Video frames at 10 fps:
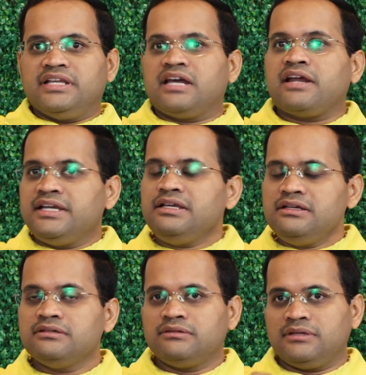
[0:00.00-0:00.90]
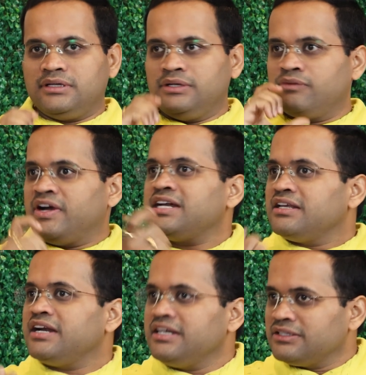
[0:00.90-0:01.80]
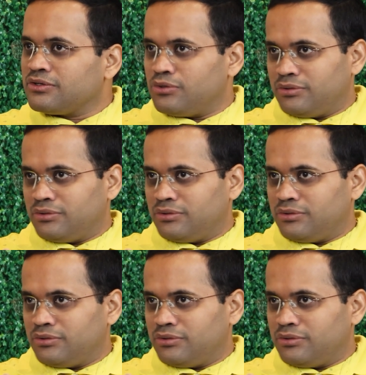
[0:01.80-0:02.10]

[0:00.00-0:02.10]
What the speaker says: they are writing, why are they writing the